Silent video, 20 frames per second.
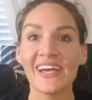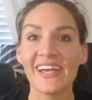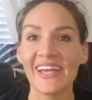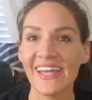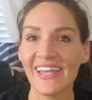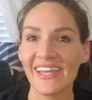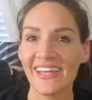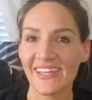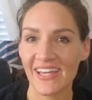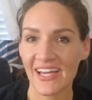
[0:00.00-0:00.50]

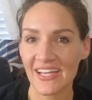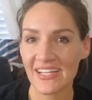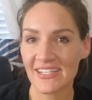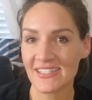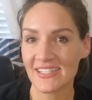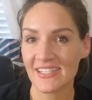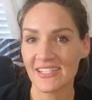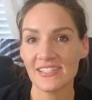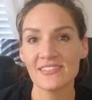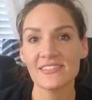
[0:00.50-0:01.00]
Hey guys,
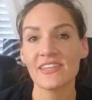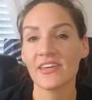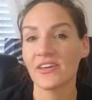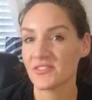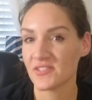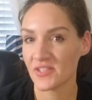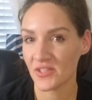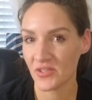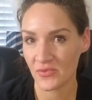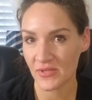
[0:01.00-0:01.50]
it's
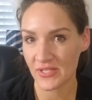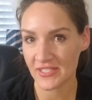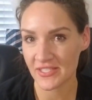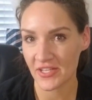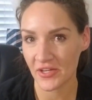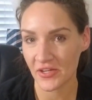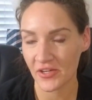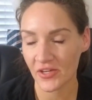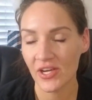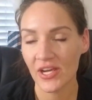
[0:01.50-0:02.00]
Kelsey Louise
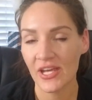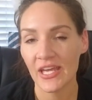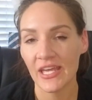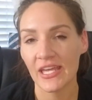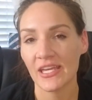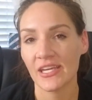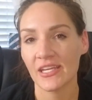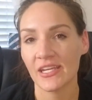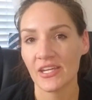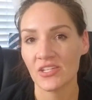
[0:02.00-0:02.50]
here,
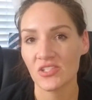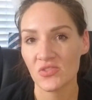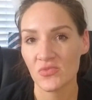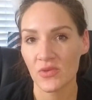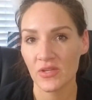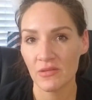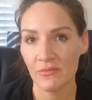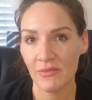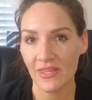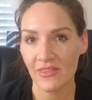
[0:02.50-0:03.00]
and I just
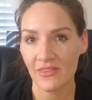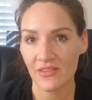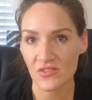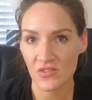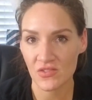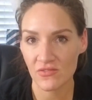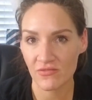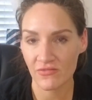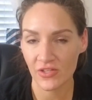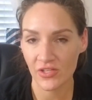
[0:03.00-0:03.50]
want to make
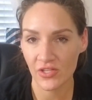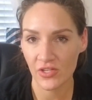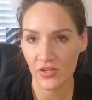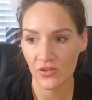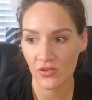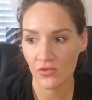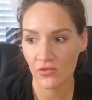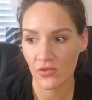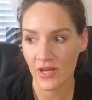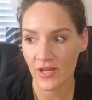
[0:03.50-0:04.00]
this
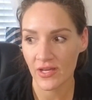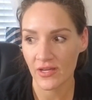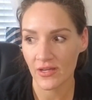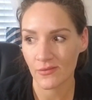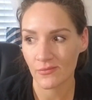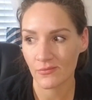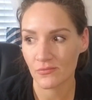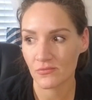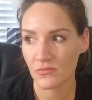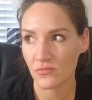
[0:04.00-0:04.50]
video
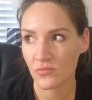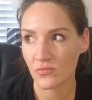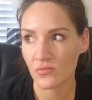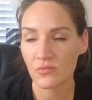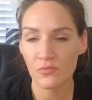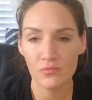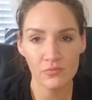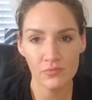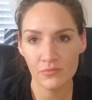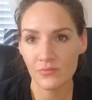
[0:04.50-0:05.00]

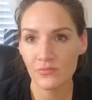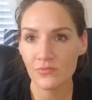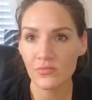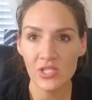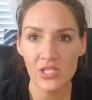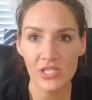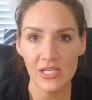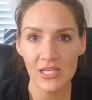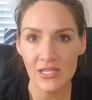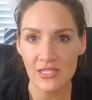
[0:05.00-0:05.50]

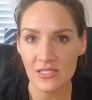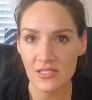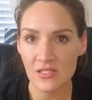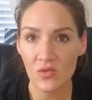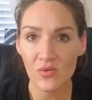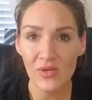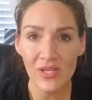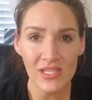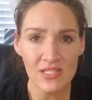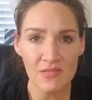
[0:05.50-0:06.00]
really as
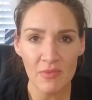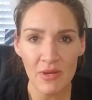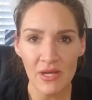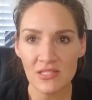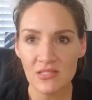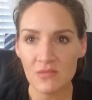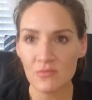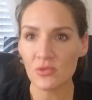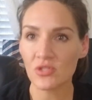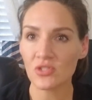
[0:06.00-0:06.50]
quick as
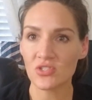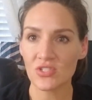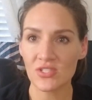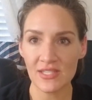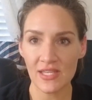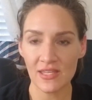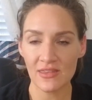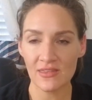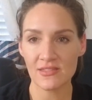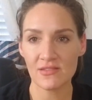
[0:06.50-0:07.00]
possible, just
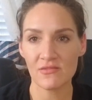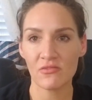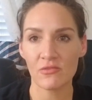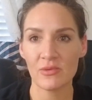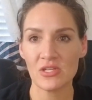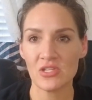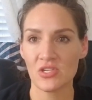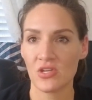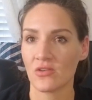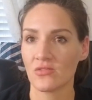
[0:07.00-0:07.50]
get this
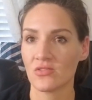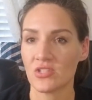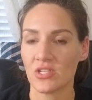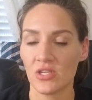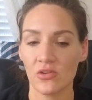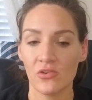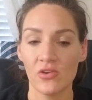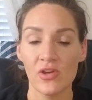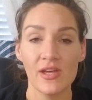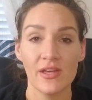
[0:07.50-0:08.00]
information out to
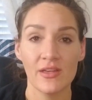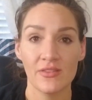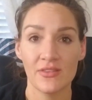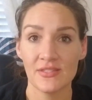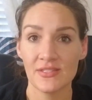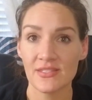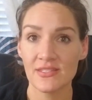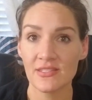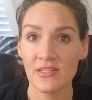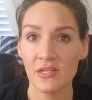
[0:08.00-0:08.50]
you.
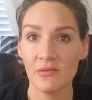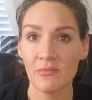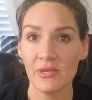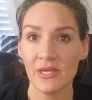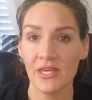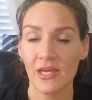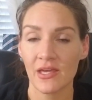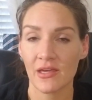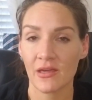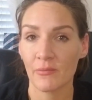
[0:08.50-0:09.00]
This is going to
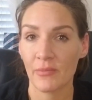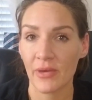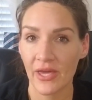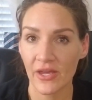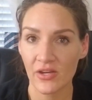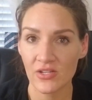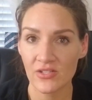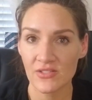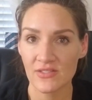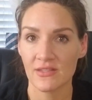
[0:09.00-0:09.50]
be a
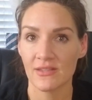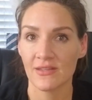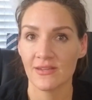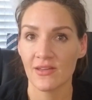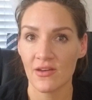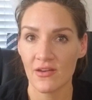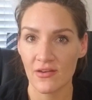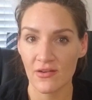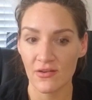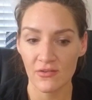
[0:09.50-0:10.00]
comparison
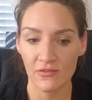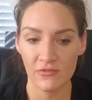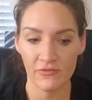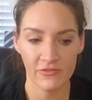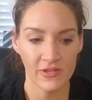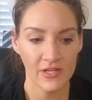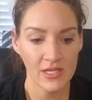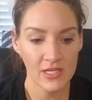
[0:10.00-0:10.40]
of